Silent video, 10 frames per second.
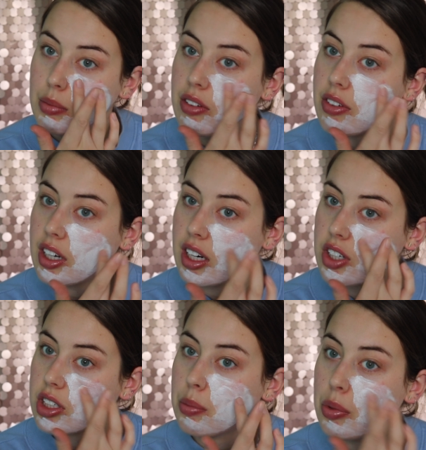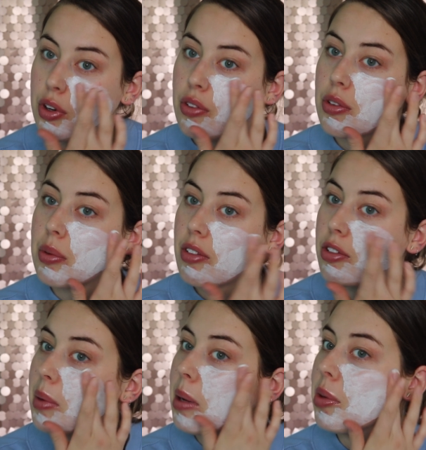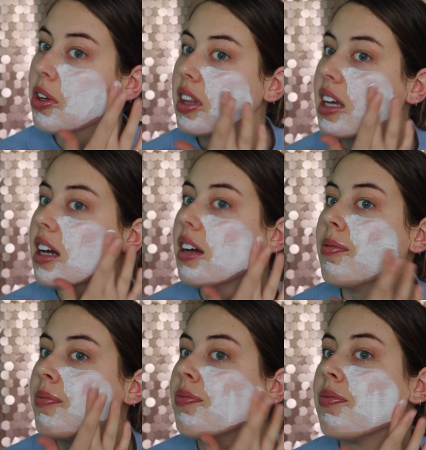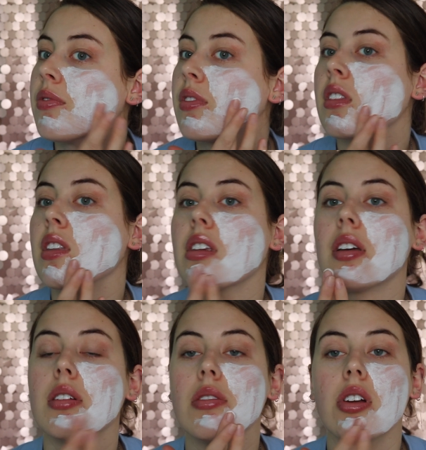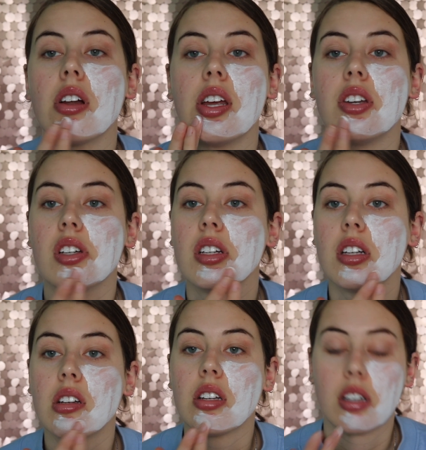My friend actually bought it for me for my birthday. What a legend.